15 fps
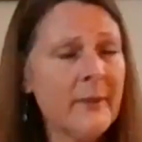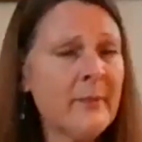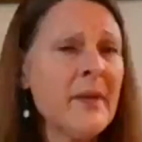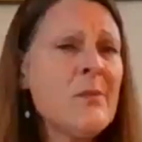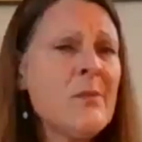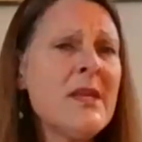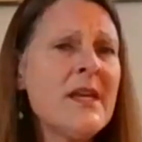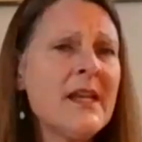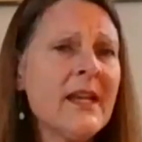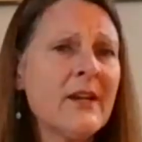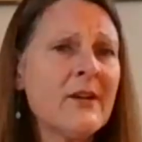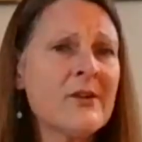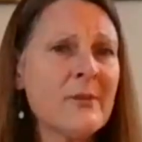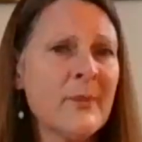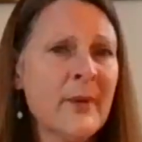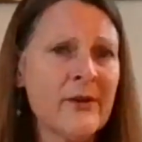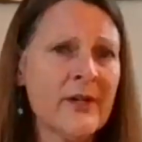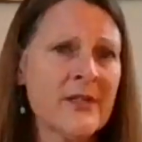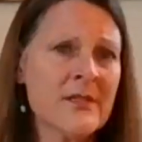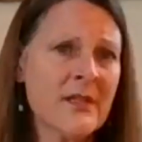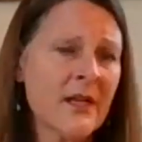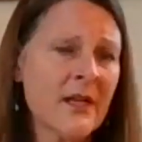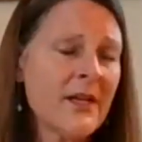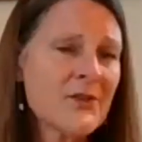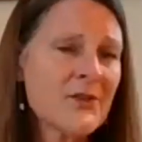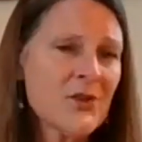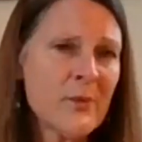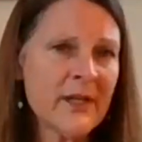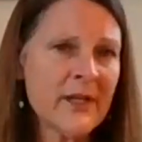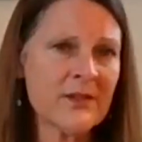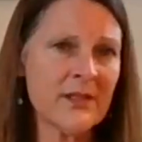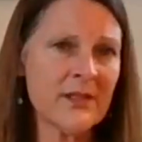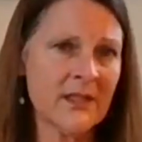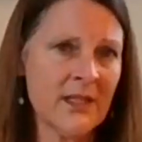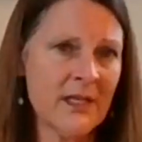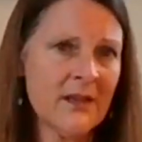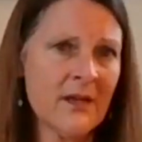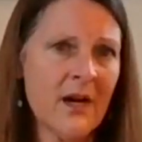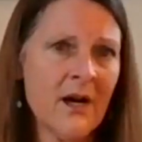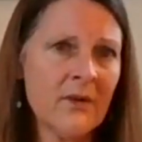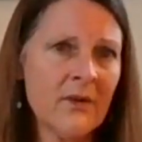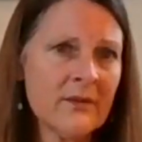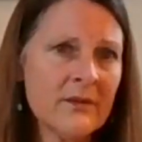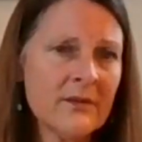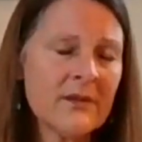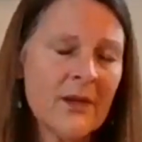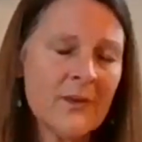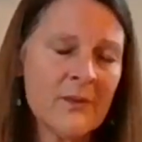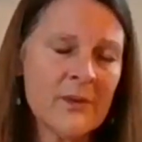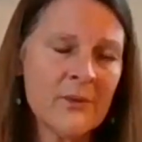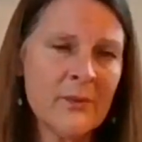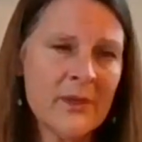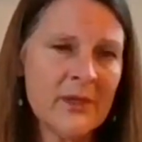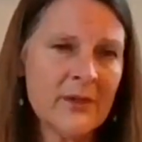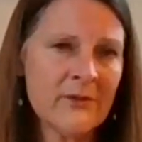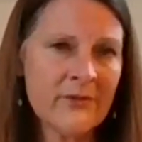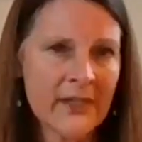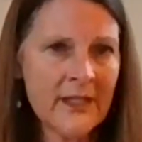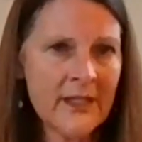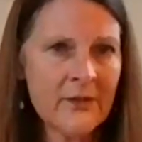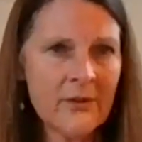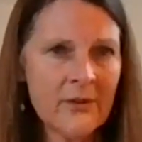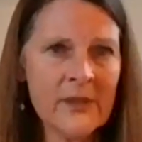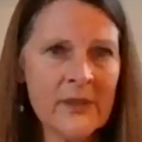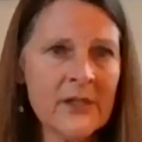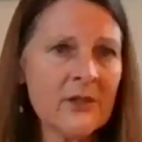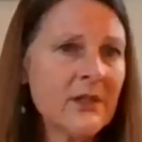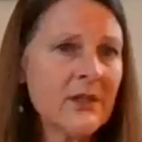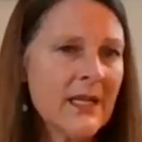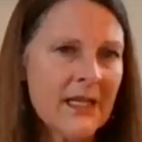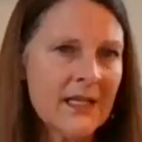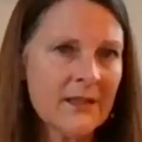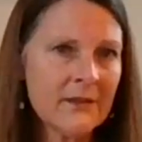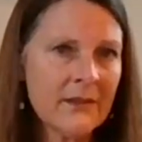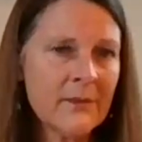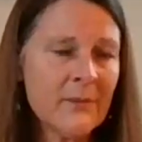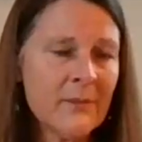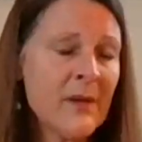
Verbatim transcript: And maybe they cared about us so much that they thought that we would be afraid or we couldn't handle it.